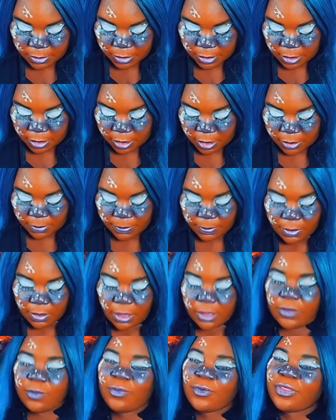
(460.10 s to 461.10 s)

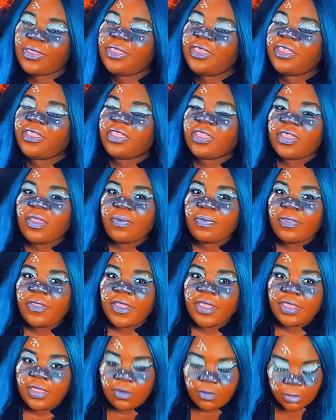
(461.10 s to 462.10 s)
I wanted
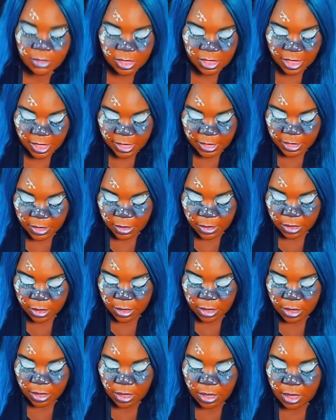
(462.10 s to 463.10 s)
something that was like,
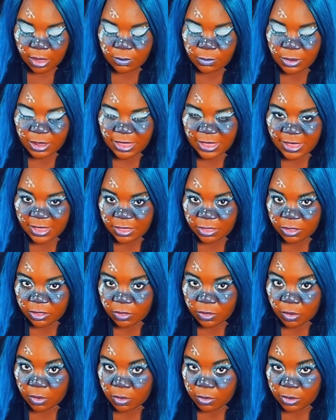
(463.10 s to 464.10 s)
I'm really into
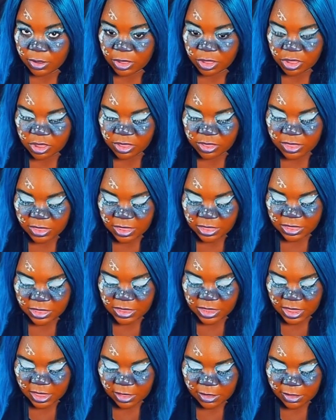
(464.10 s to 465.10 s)
the oranges and
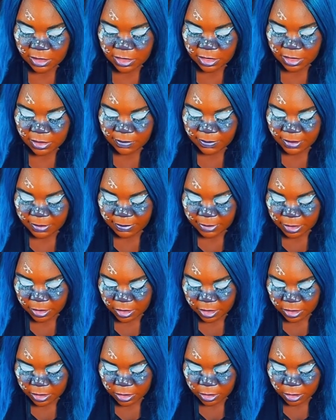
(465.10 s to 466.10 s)
yellows at the moment,
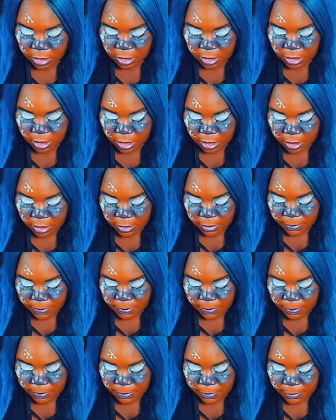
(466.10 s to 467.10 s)
and
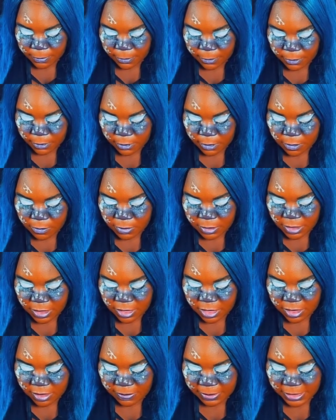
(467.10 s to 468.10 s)
I wanted
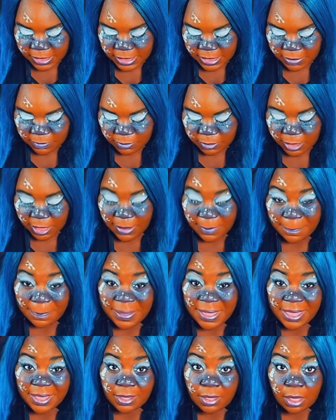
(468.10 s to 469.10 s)
something that would like
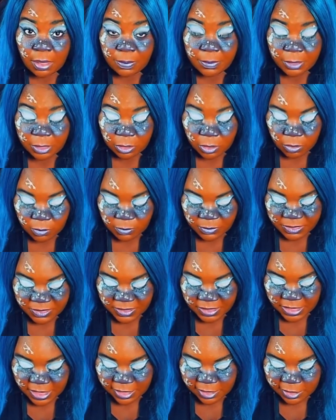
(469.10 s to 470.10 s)
pick up a lot with the
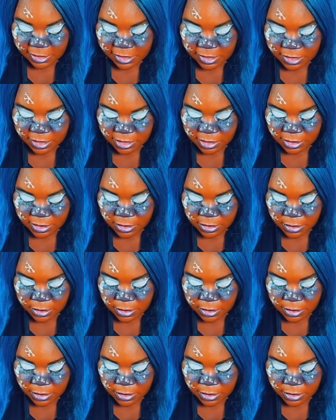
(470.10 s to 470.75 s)
yellows.